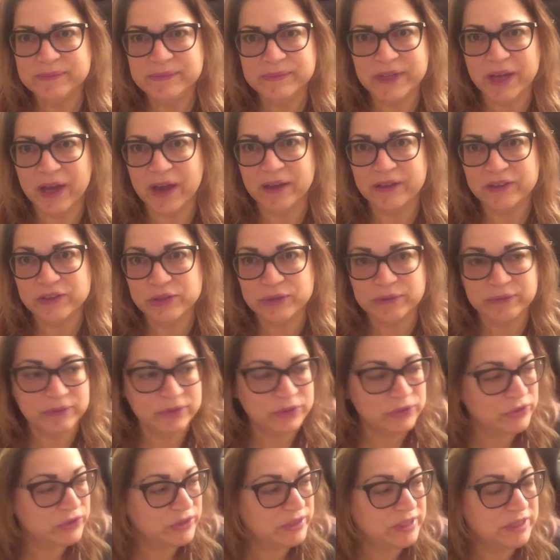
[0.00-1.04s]

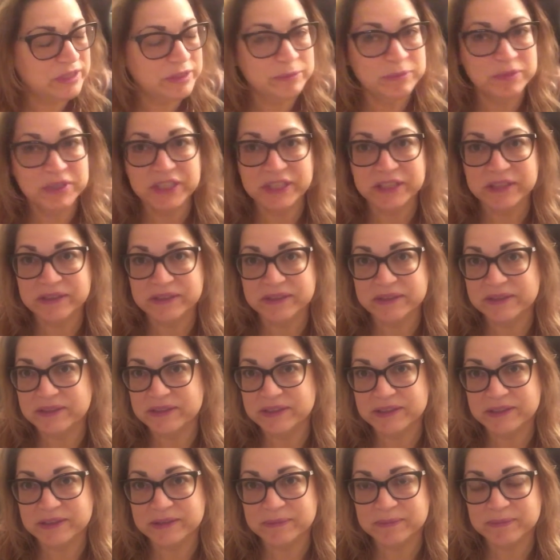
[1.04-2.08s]
controversy
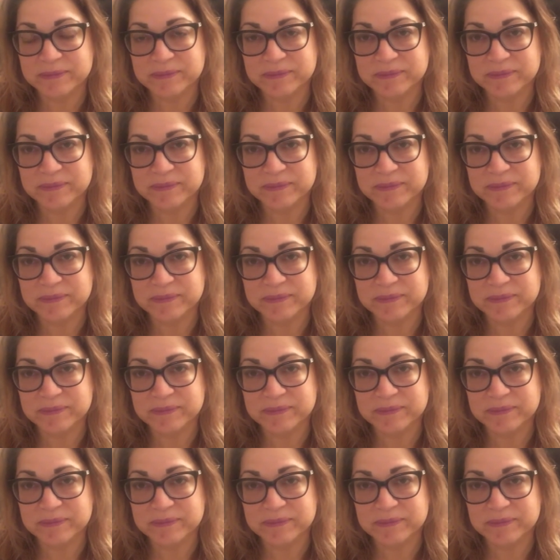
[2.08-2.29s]
because